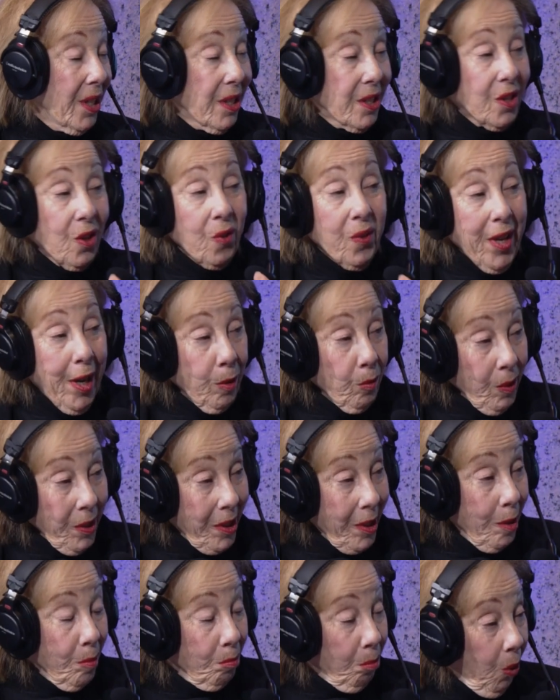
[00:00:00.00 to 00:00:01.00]
so that
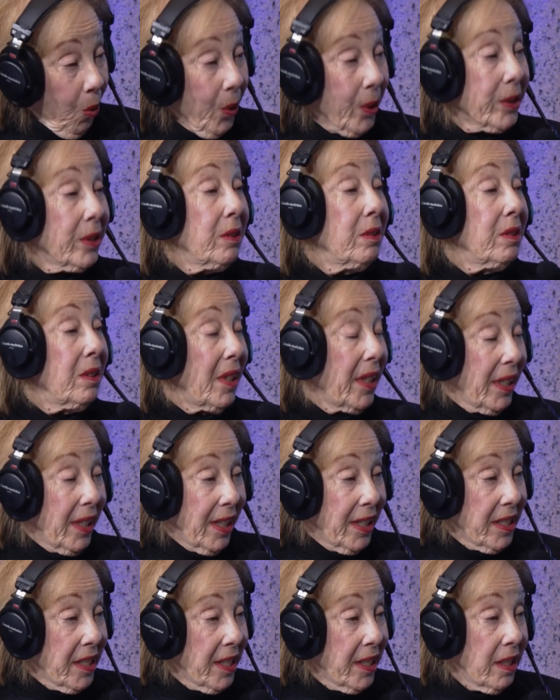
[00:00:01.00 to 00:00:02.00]
was an important thing
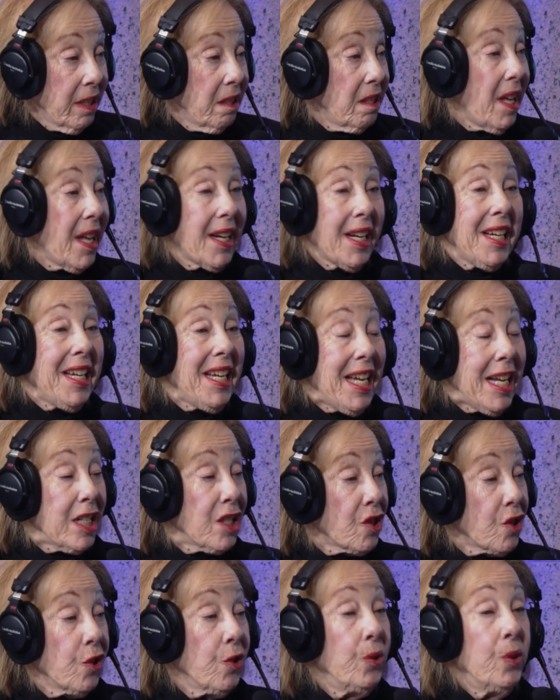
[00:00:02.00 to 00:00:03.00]
I did. Then I
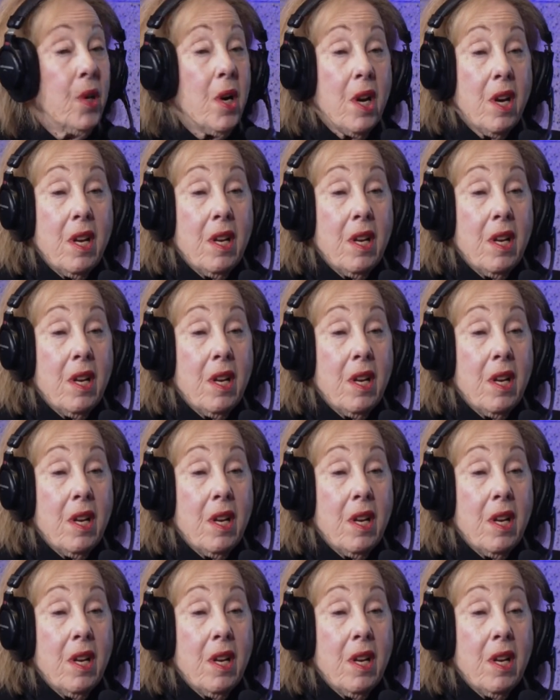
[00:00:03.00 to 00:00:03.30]
had to